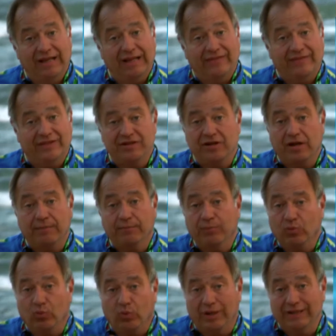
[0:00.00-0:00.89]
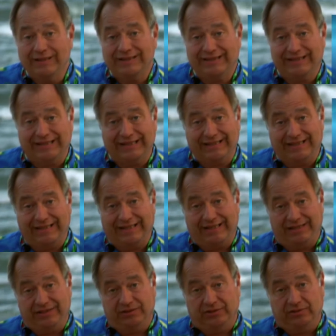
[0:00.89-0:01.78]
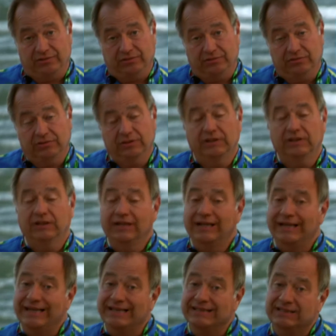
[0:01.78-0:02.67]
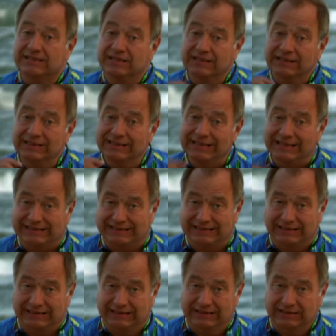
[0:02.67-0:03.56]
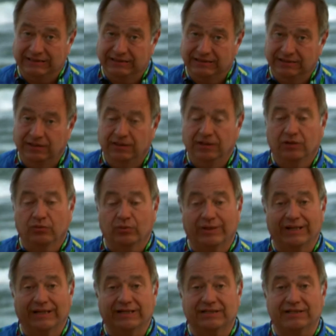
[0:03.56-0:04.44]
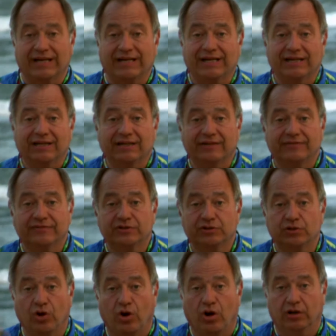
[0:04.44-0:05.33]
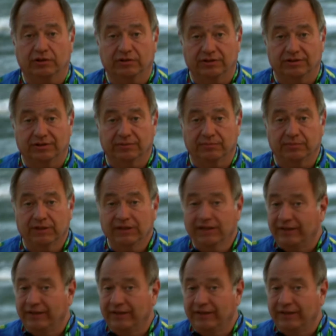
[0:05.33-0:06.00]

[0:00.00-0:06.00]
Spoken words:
The number one thing they do is to listen when executives talk to them.